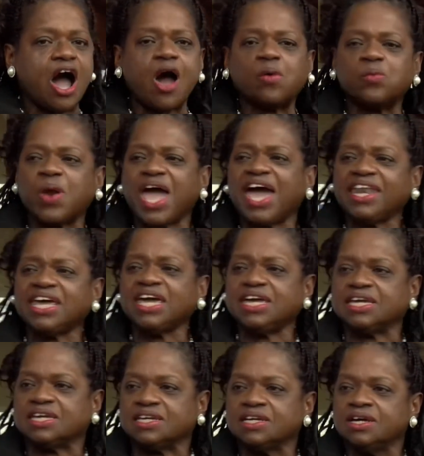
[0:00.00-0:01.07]

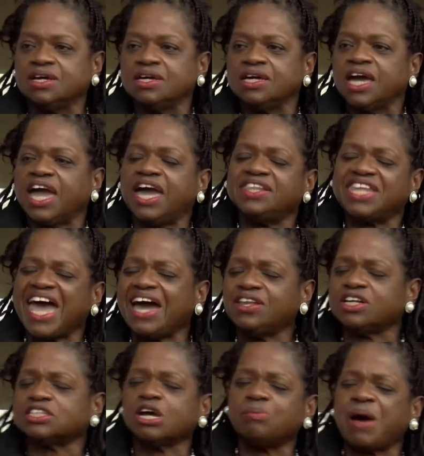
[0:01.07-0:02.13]
already, and now
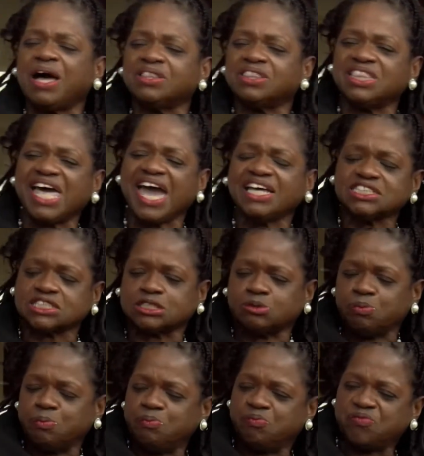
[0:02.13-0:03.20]
they're talking about less
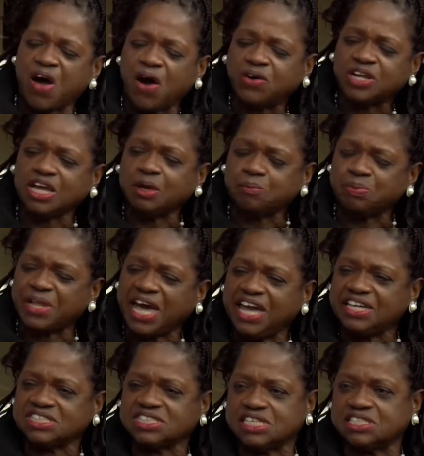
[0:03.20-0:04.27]
voting
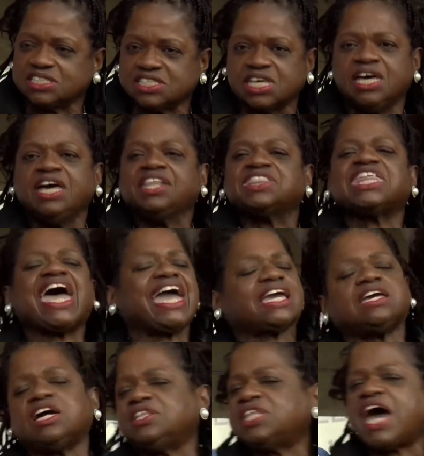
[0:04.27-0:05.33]
places. That could